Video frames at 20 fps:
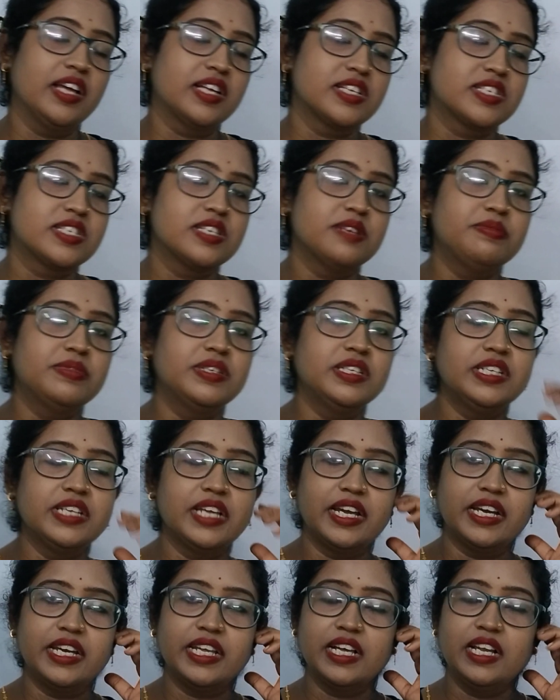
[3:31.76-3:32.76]
except the
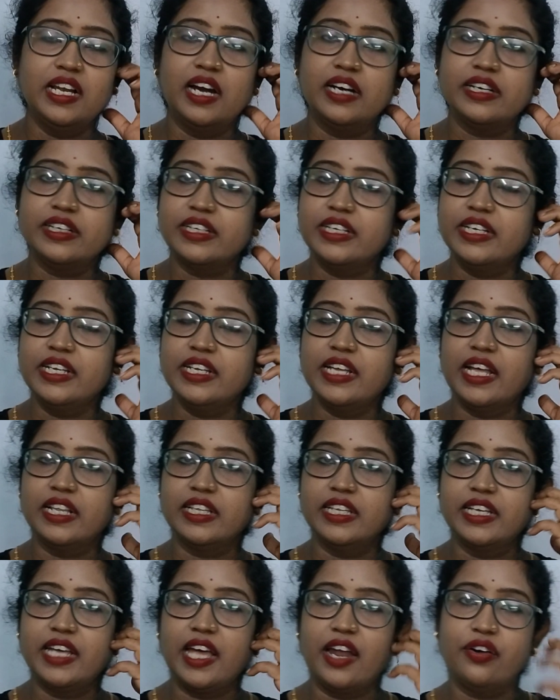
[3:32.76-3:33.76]
radial artery
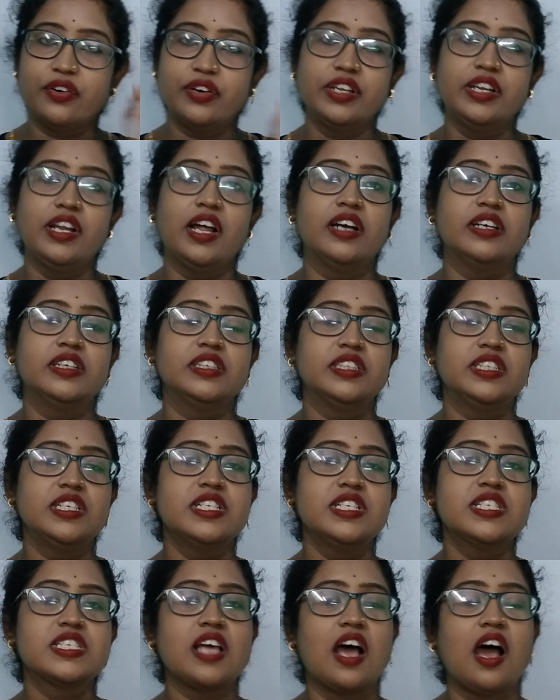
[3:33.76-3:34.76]
and the carotid
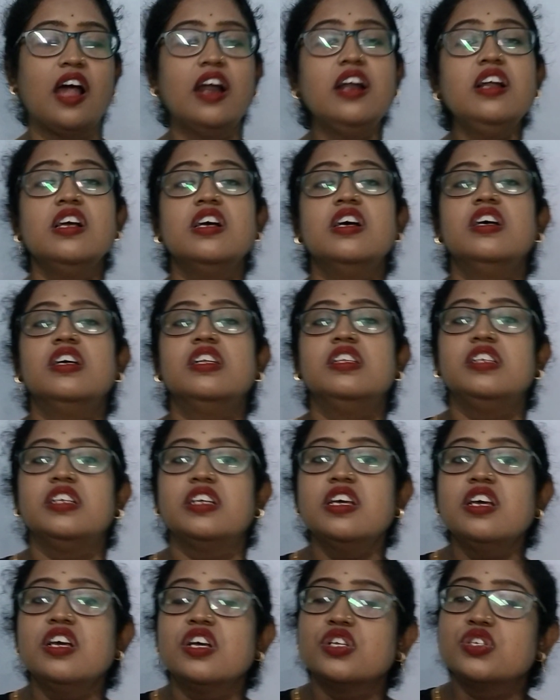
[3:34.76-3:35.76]
arteries are
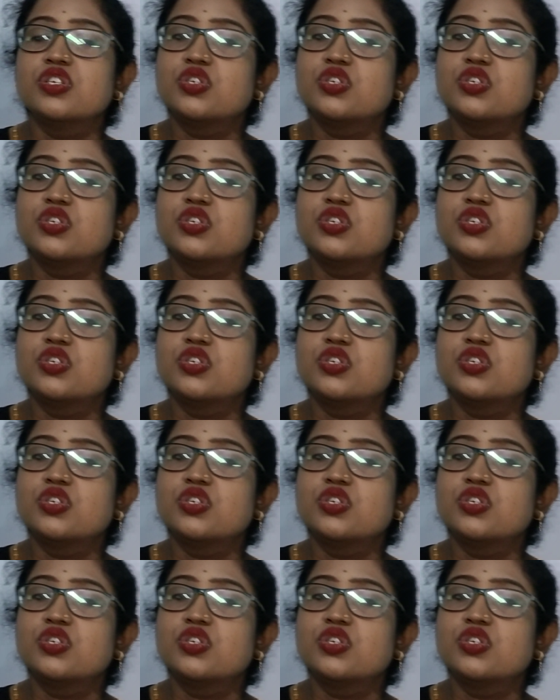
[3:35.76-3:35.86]
the